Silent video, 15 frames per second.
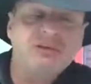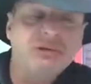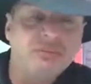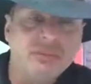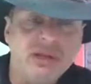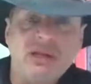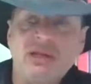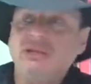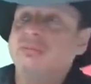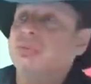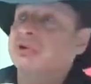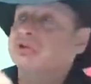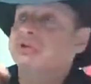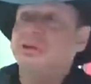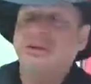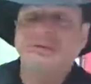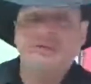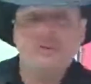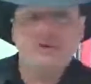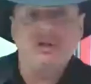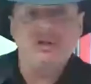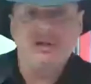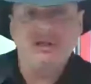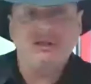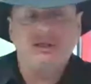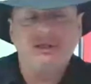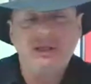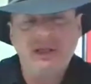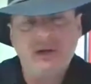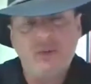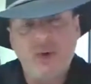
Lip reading: to me as much as I feel connected to them.